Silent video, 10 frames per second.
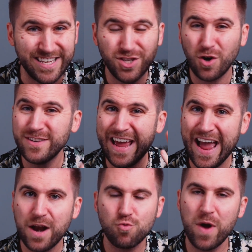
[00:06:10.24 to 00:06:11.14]
and start to
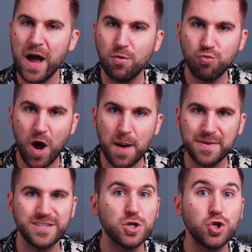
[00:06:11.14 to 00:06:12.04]
add round
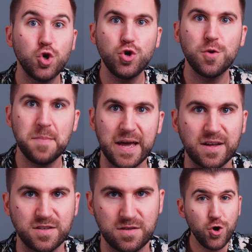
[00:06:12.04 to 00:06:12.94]
robins to your
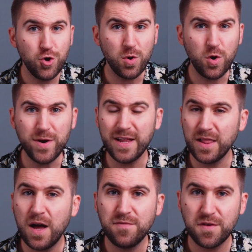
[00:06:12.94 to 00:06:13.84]
mix. You're going to
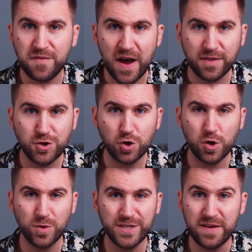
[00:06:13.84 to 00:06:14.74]
love the fact that you're going
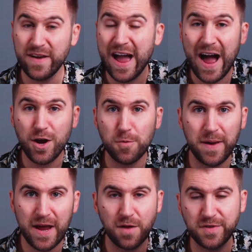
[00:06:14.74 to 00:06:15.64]
to receive a higher
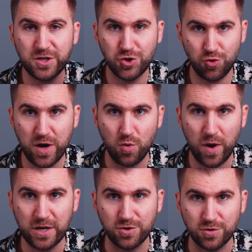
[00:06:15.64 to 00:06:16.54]
payout than straight
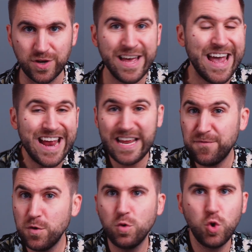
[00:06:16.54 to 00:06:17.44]
wagers. And
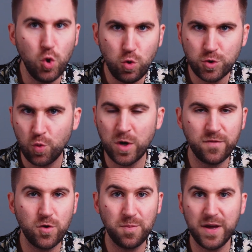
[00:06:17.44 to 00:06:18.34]
if you lose one
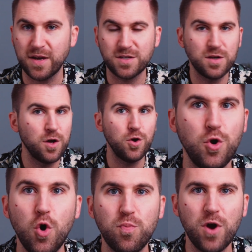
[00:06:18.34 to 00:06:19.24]
of your picks,
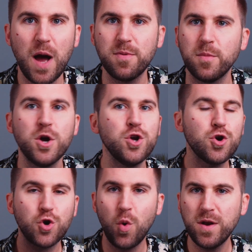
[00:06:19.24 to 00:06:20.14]
no problem.
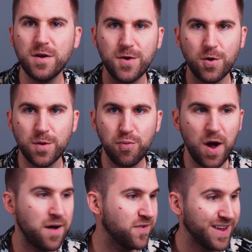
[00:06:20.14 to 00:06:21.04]
You're going to turn a
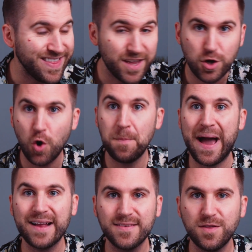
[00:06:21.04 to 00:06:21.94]
profit and then go
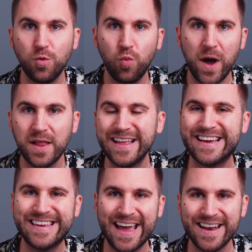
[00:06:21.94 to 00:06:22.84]
back to the well
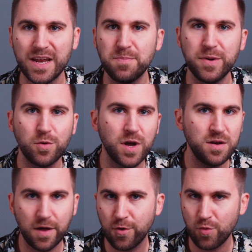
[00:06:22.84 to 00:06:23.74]
again and build
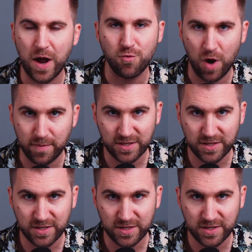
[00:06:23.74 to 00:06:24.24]
another round robin